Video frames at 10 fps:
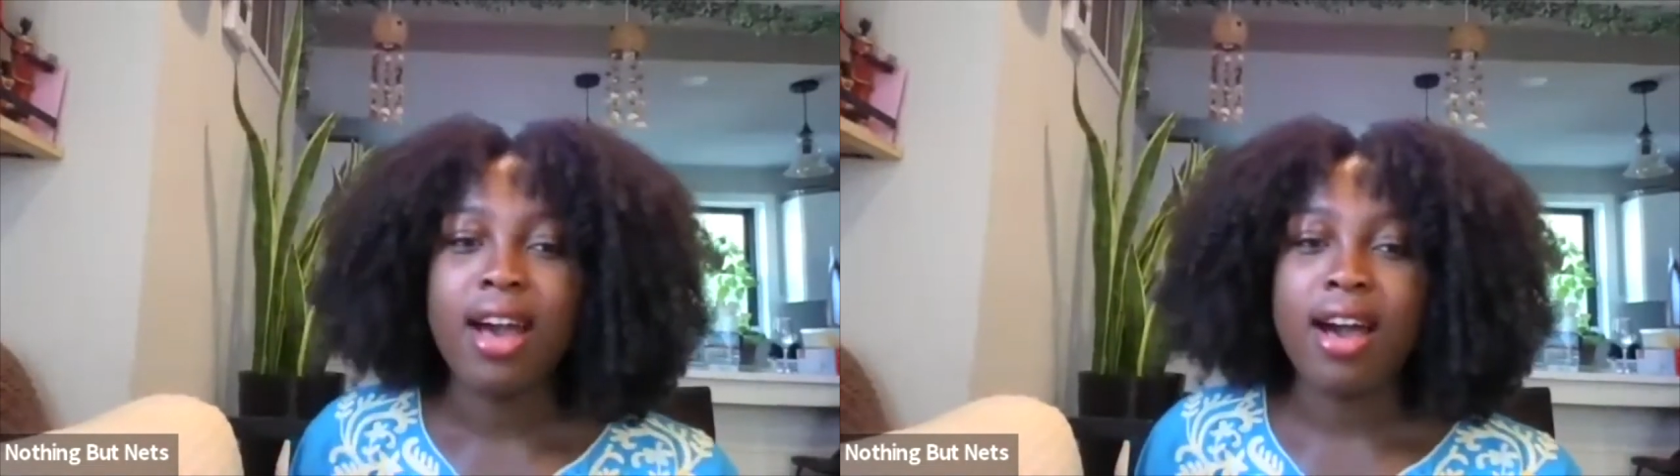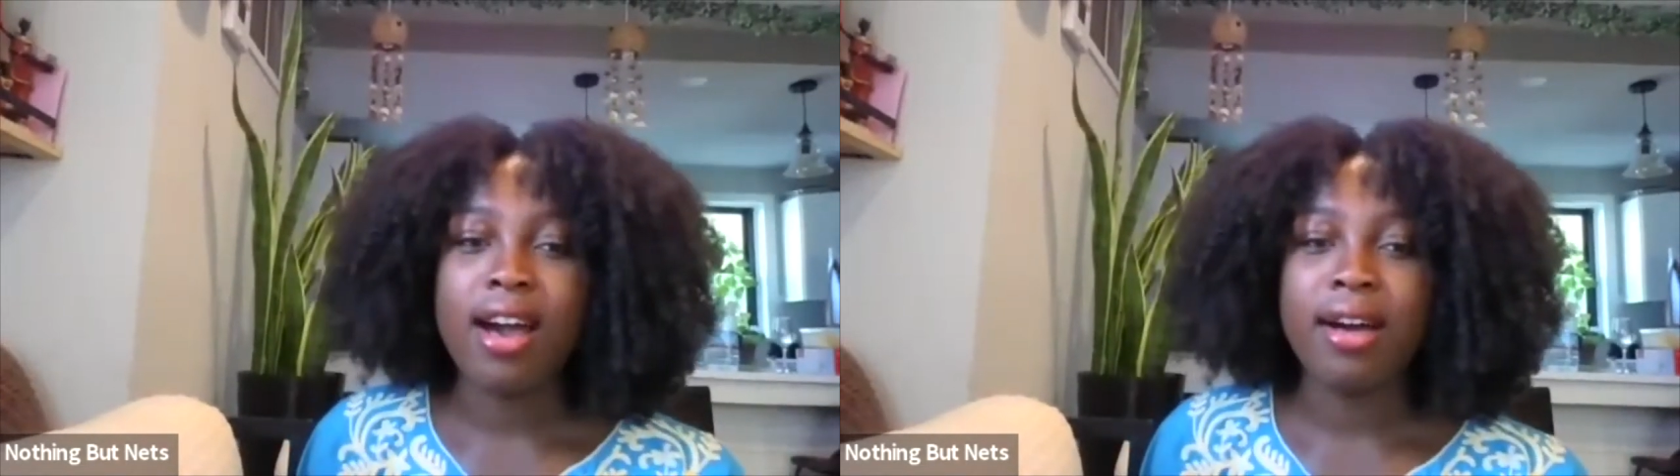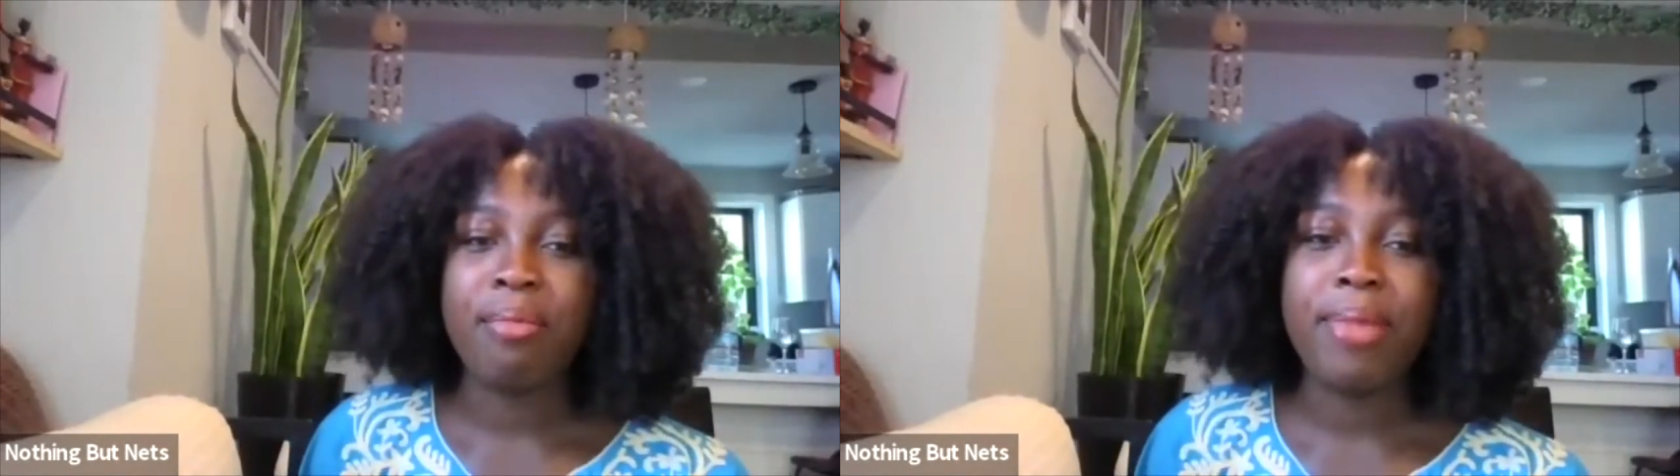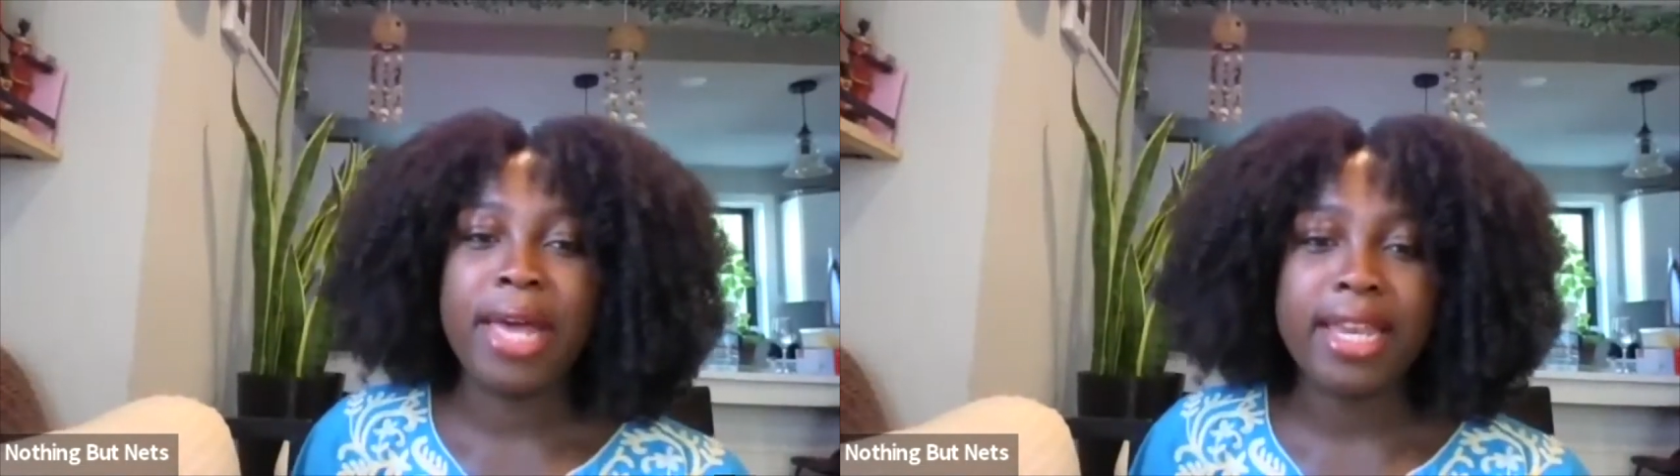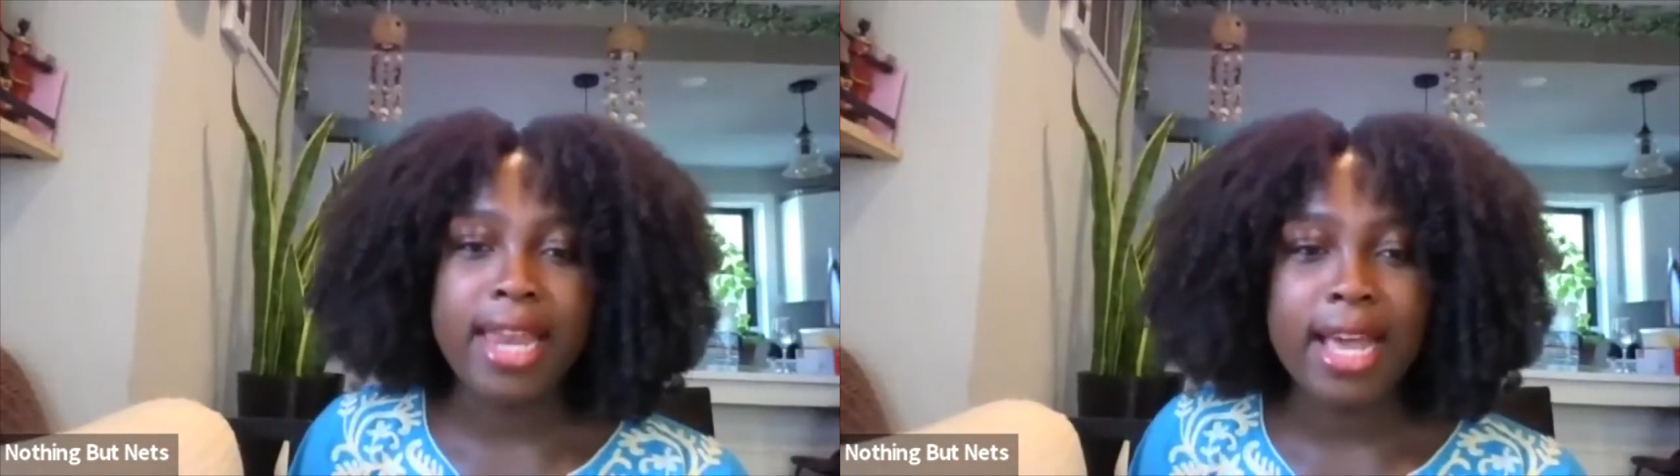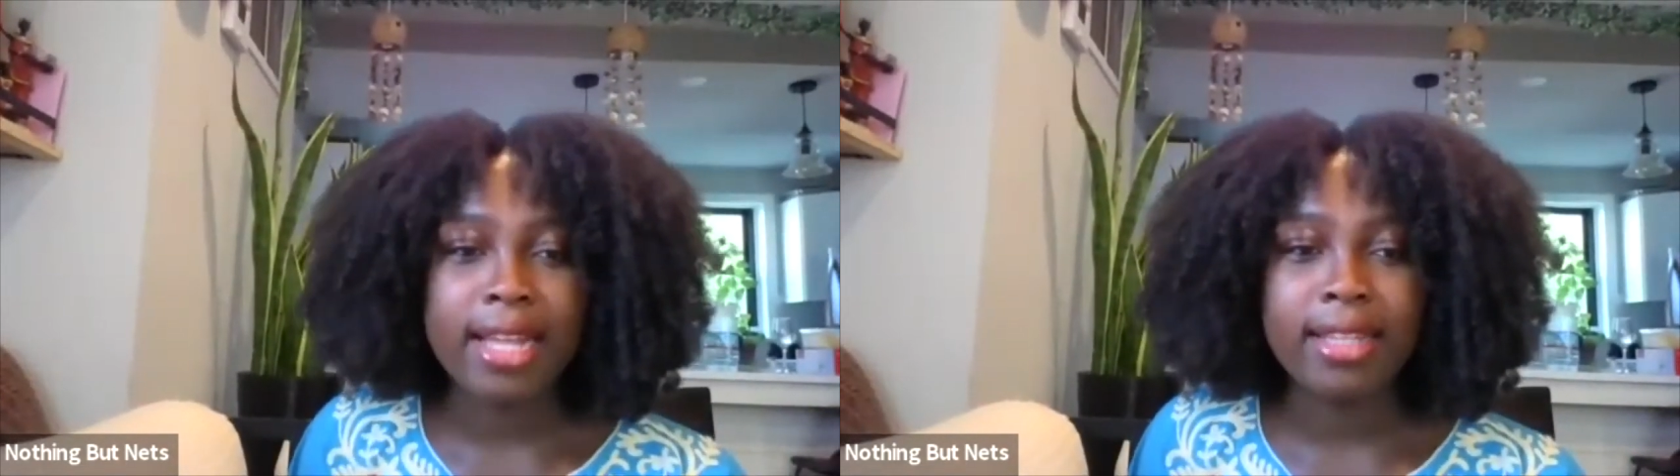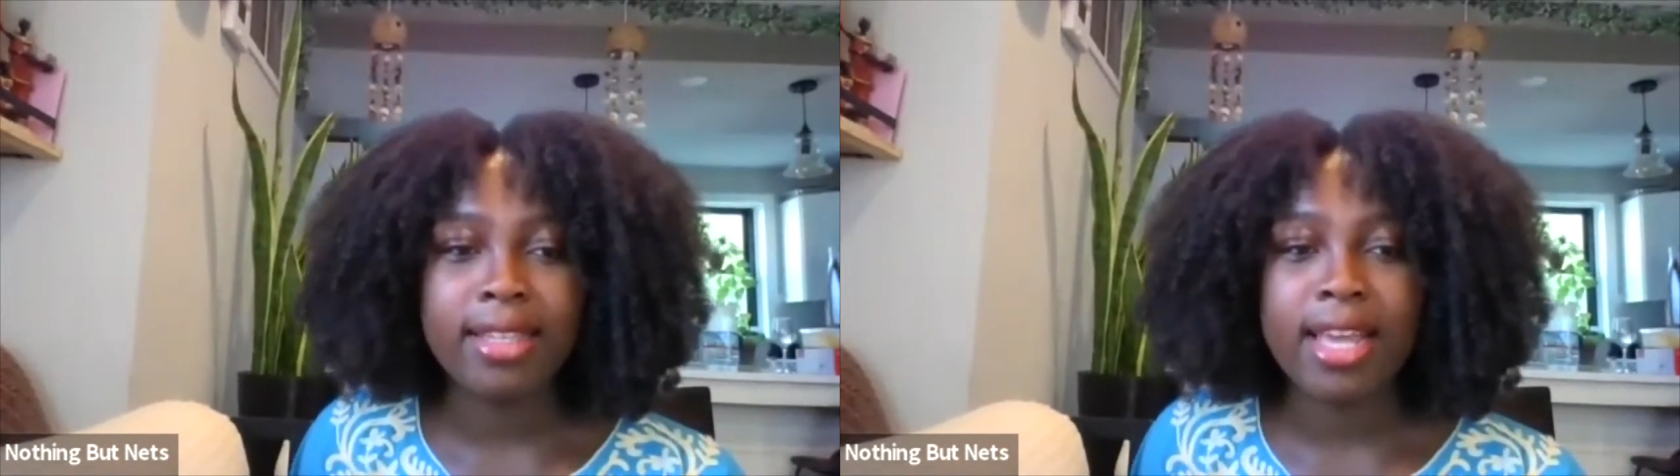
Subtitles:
bed nets,